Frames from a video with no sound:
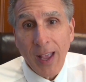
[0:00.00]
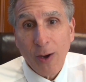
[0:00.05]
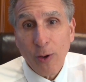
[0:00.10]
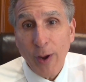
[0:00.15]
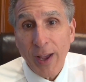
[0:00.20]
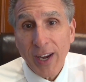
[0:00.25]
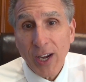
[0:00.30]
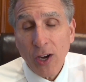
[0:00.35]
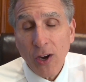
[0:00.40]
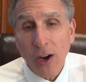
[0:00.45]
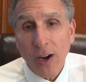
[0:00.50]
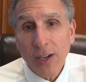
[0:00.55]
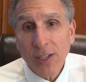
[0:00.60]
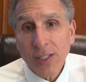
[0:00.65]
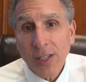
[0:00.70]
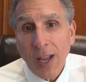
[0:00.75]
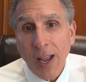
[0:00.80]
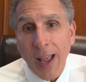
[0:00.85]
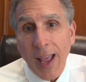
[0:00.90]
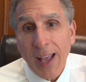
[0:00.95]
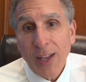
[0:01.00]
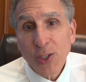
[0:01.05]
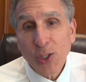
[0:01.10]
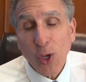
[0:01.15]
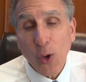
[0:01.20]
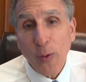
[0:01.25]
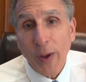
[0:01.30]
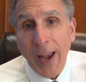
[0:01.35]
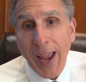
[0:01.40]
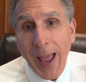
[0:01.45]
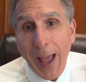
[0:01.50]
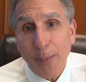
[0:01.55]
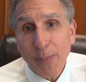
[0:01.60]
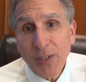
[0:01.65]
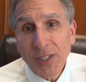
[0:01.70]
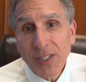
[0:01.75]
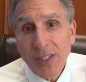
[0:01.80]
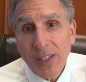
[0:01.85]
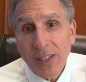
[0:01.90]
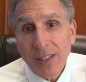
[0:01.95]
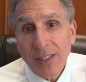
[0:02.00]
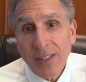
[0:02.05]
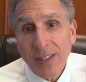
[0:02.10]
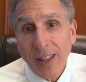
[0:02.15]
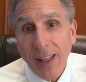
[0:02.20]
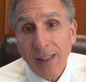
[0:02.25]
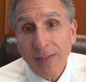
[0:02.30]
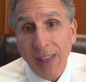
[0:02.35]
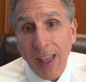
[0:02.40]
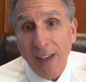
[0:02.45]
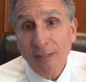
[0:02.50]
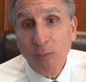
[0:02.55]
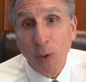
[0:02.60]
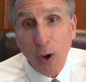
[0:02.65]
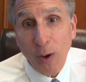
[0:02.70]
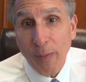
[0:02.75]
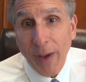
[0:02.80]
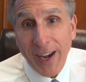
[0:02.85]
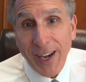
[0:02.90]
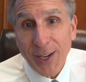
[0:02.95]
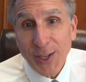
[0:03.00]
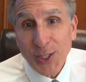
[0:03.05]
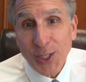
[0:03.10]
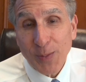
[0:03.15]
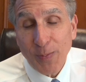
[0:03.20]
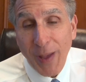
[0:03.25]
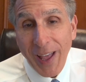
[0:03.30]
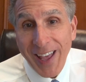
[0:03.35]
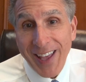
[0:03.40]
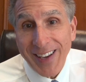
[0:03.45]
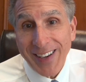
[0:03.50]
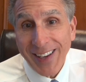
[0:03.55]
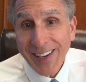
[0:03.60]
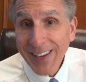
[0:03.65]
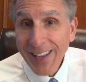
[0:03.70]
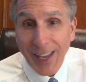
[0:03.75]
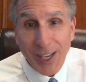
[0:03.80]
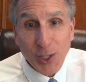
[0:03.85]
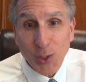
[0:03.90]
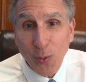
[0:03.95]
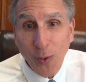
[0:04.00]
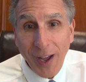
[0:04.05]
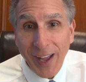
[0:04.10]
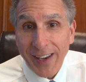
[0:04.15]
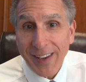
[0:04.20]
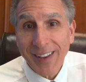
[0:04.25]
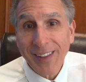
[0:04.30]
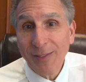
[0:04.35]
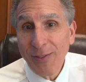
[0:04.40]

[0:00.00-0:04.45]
Credit cards. And so what happens is that they have more money to spend. And guess what?